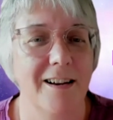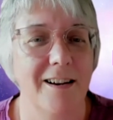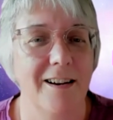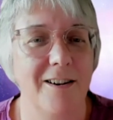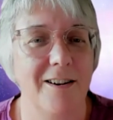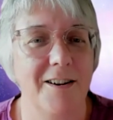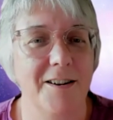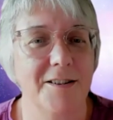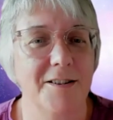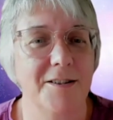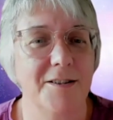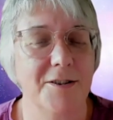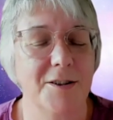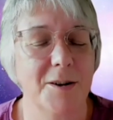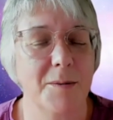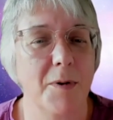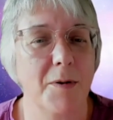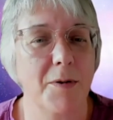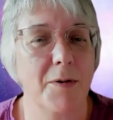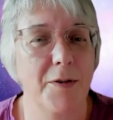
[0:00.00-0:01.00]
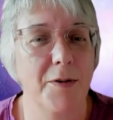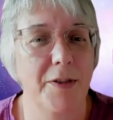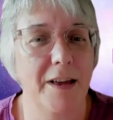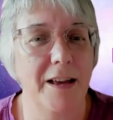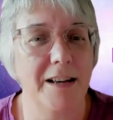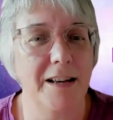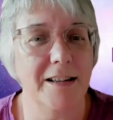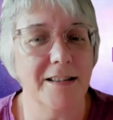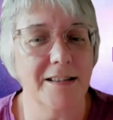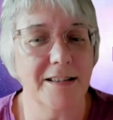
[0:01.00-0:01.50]
on some of the
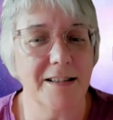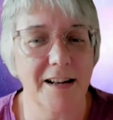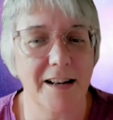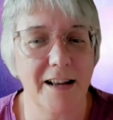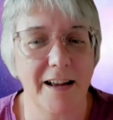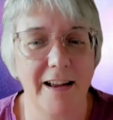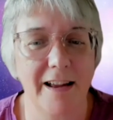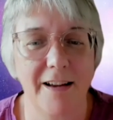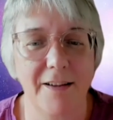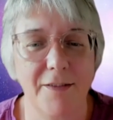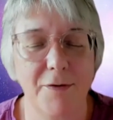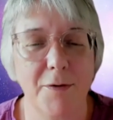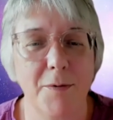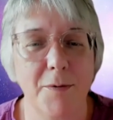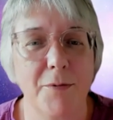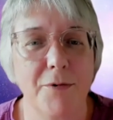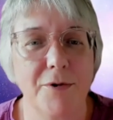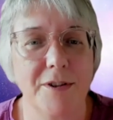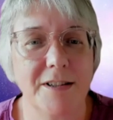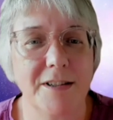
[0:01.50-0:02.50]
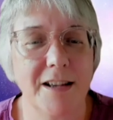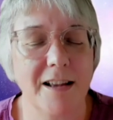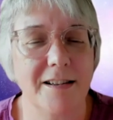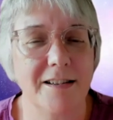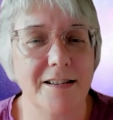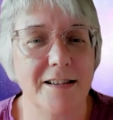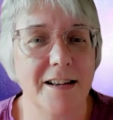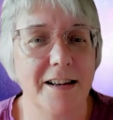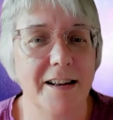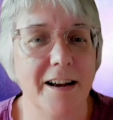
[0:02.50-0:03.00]
things that I have
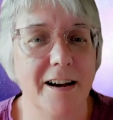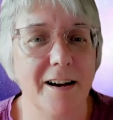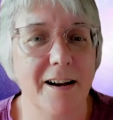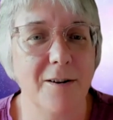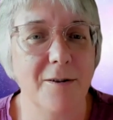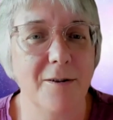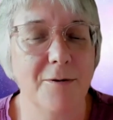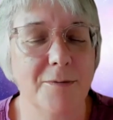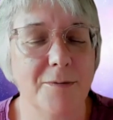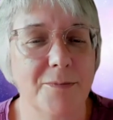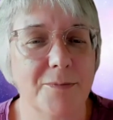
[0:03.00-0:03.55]
presented now?